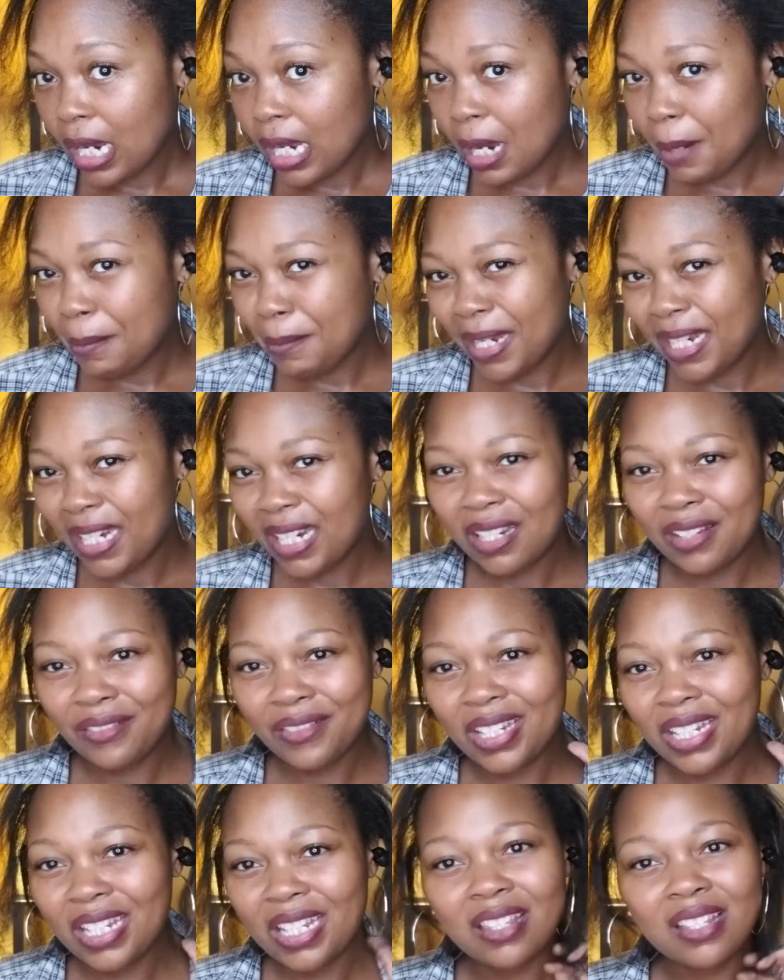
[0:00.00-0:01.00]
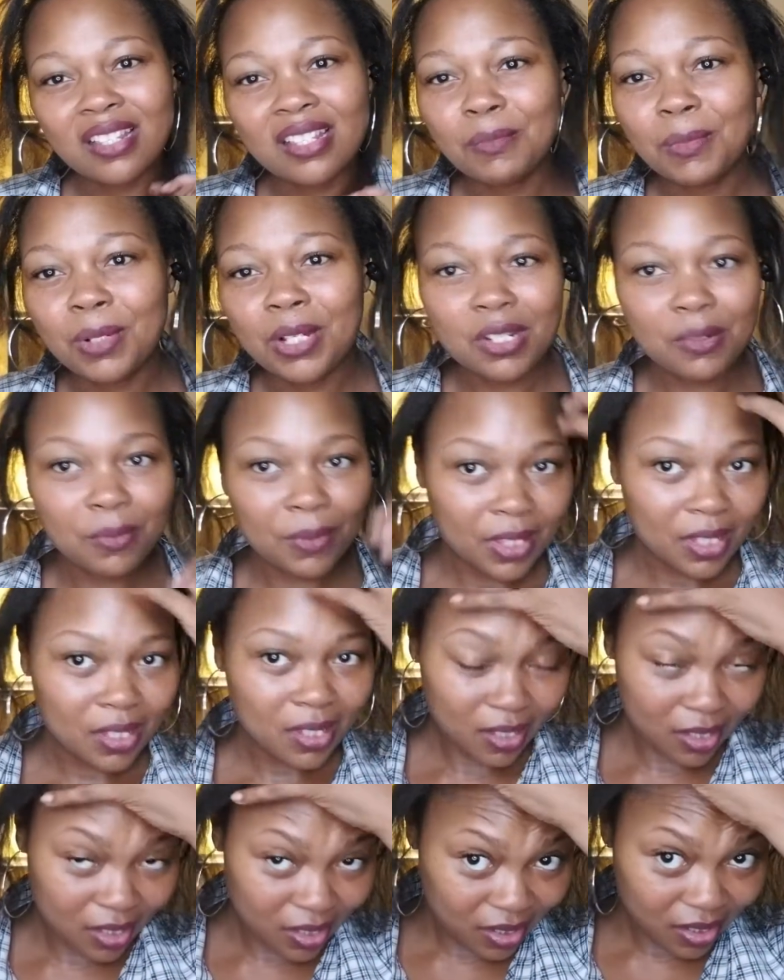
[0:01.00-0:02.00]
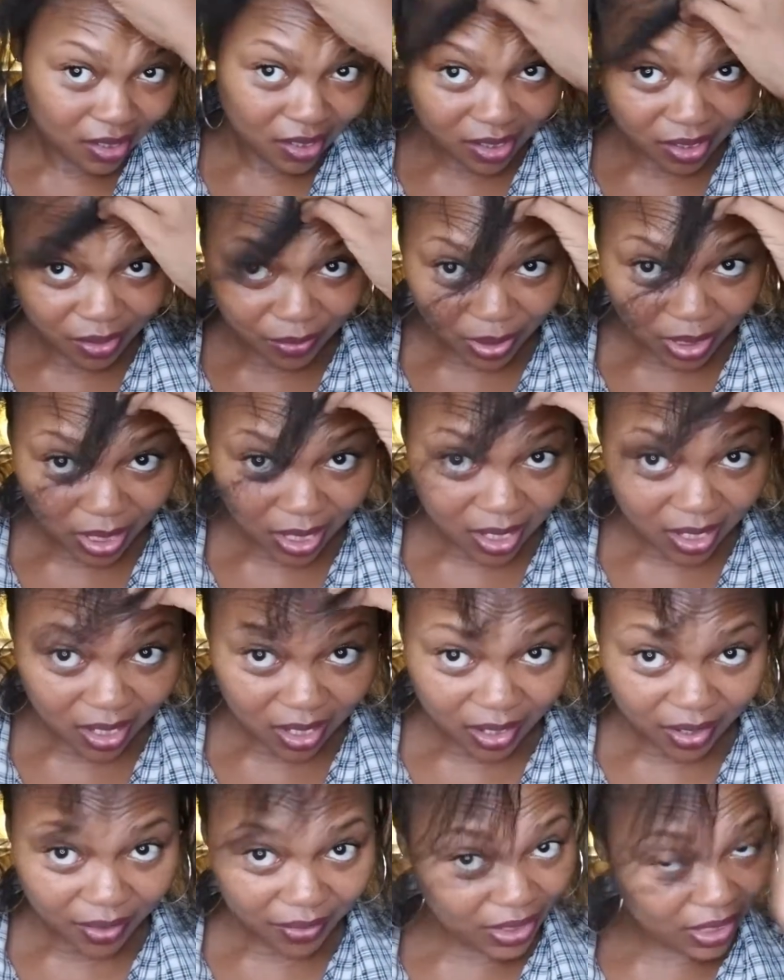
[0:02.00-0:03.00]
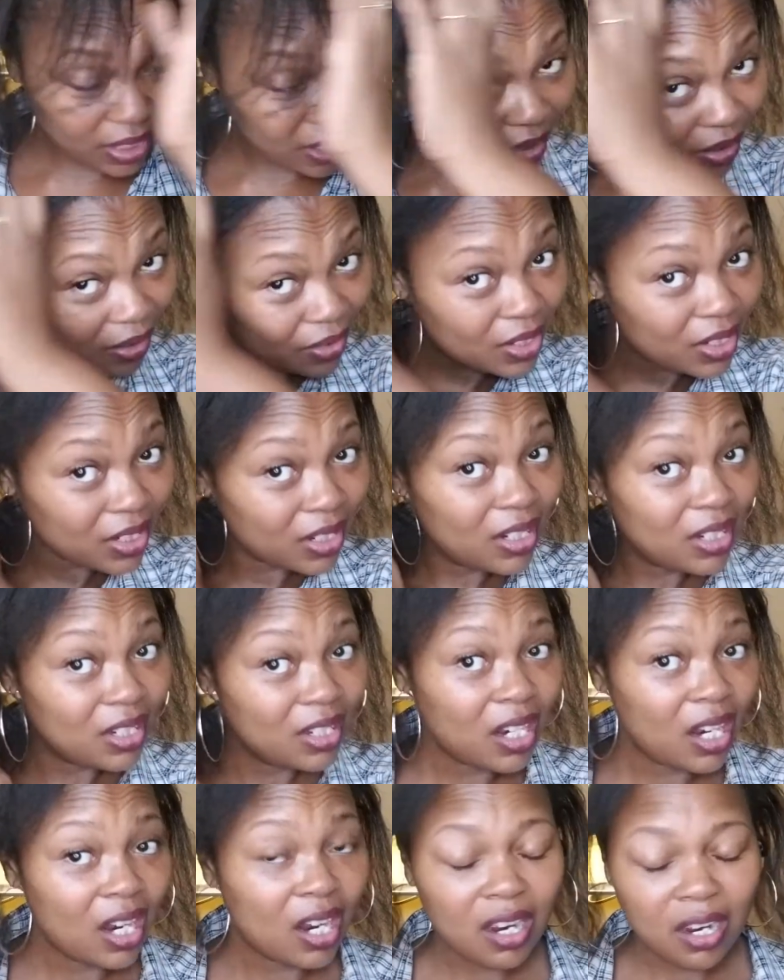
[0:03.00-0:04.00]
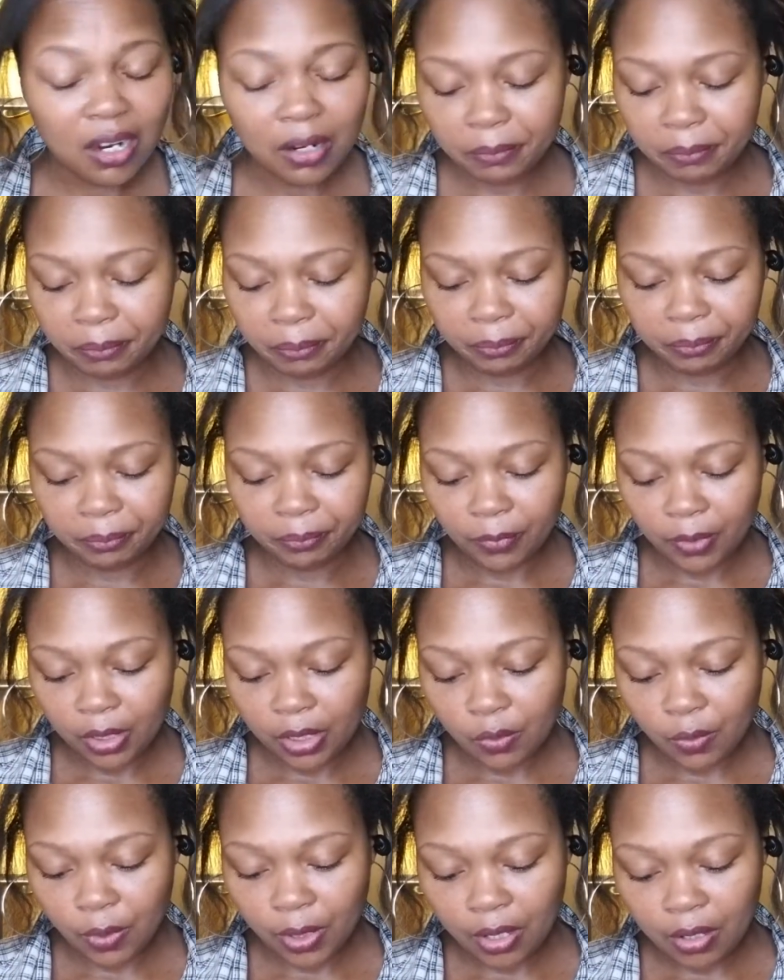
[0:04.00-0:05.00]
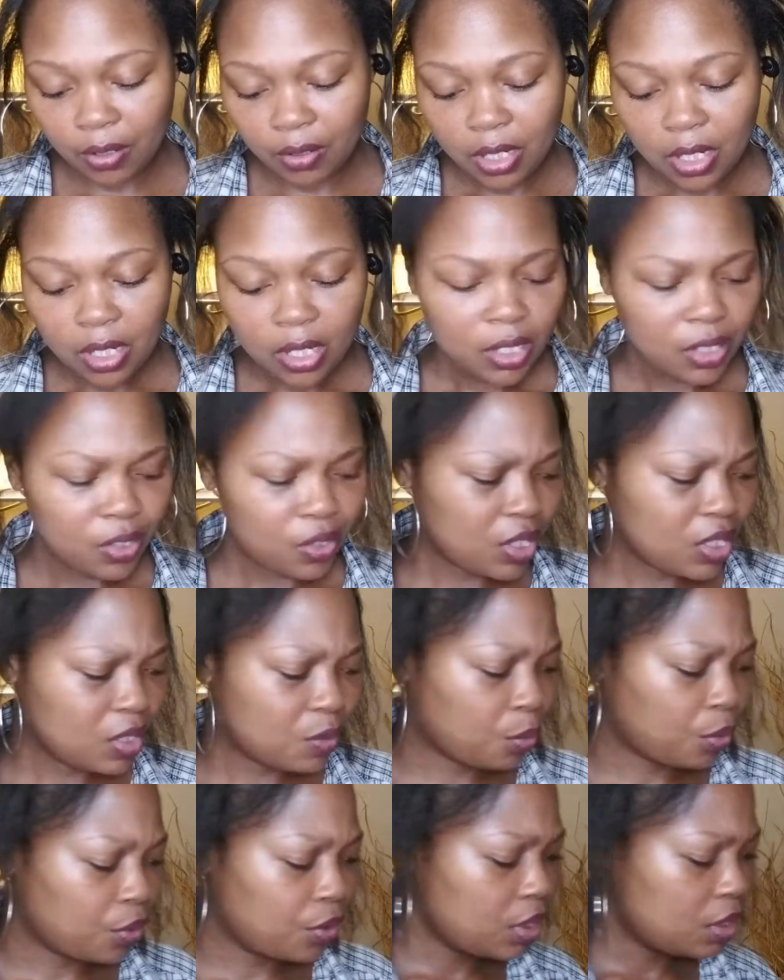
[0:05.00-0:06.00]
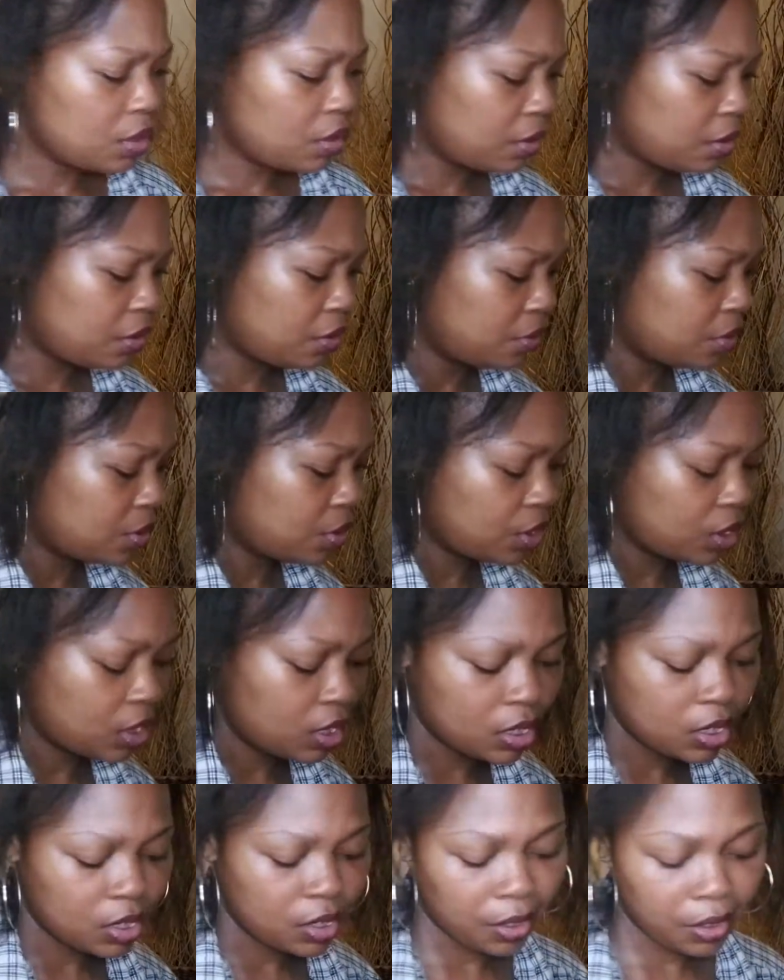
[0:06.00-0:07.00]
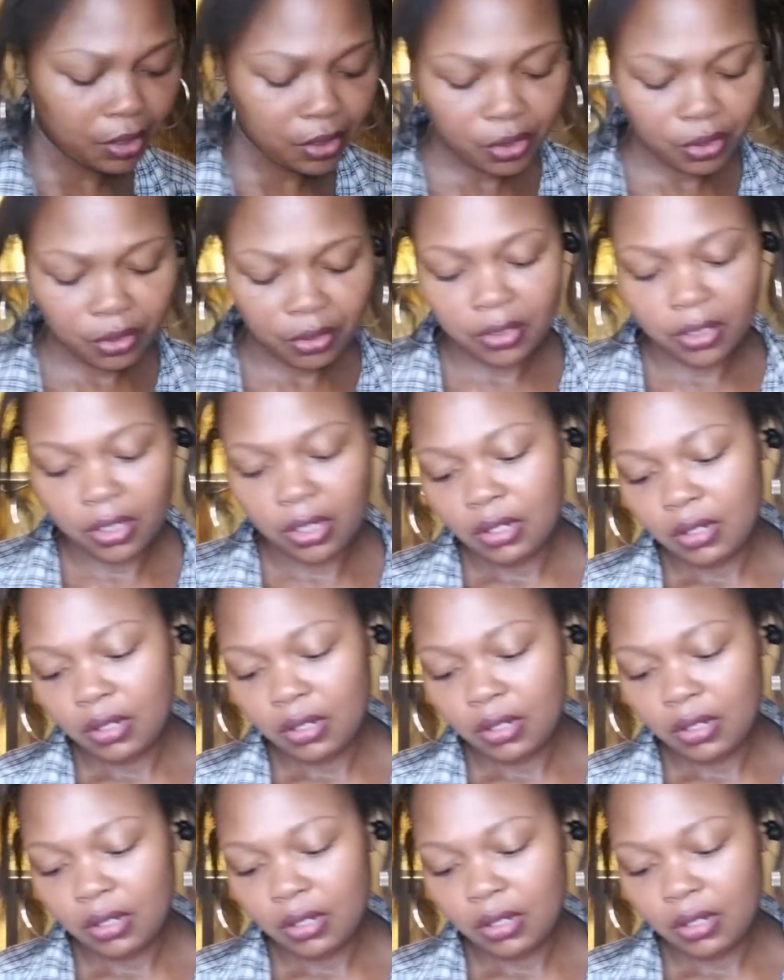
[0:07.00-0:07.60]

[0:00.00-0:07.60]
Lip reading: I may not even need this much, but this is just what I left out as well. She's pretty though. She is textured.